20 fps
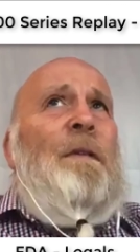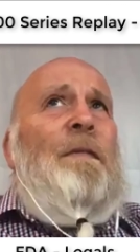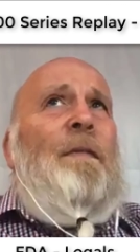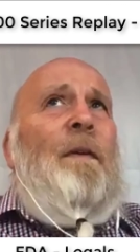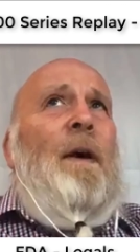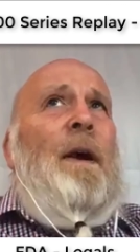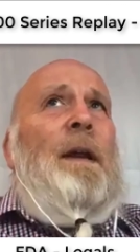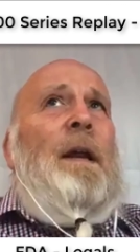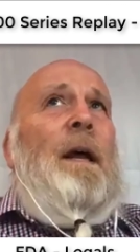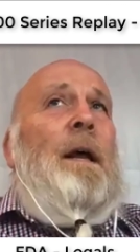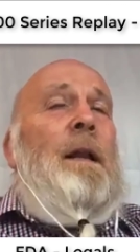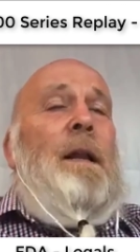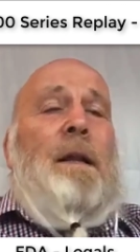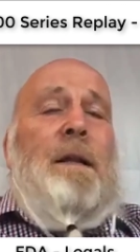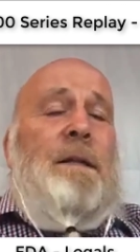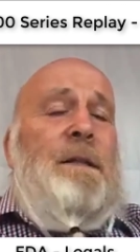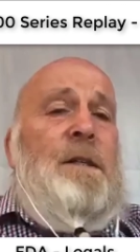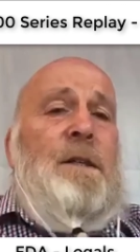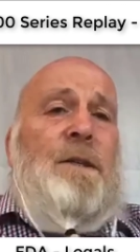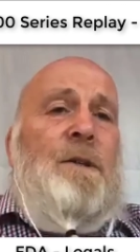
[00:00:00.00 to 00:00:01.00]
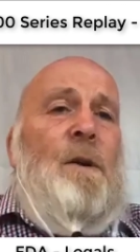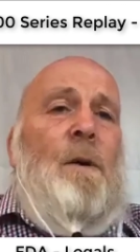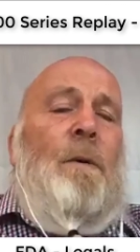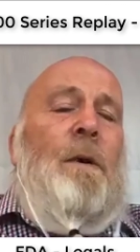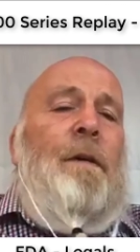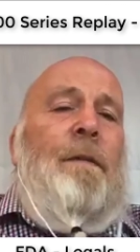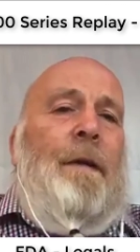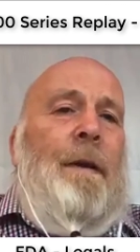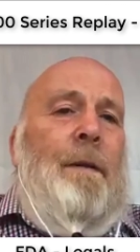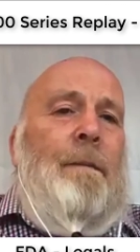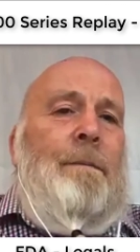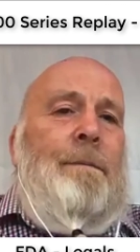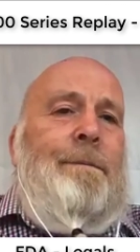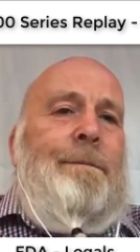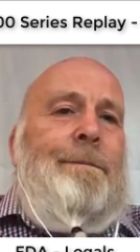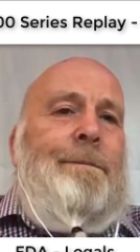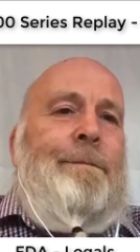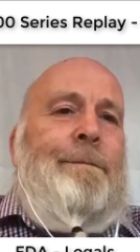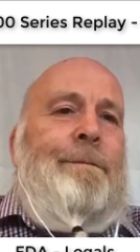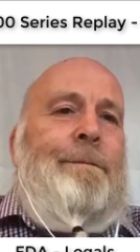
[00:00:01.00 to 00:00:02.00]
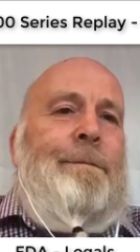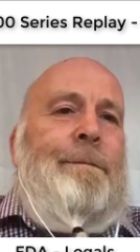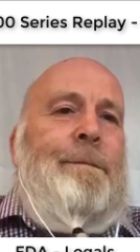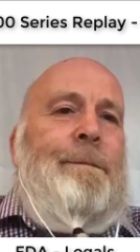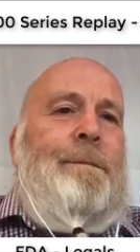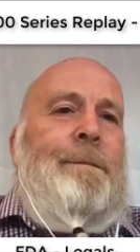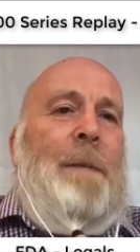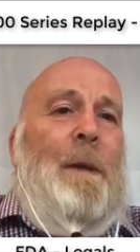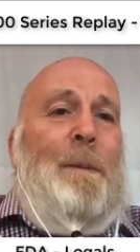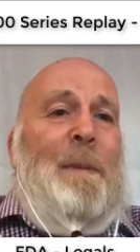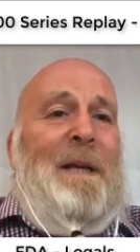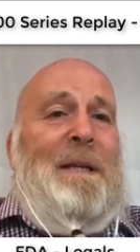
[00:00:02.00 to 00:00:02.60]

we find out that it's just not worth it. Don't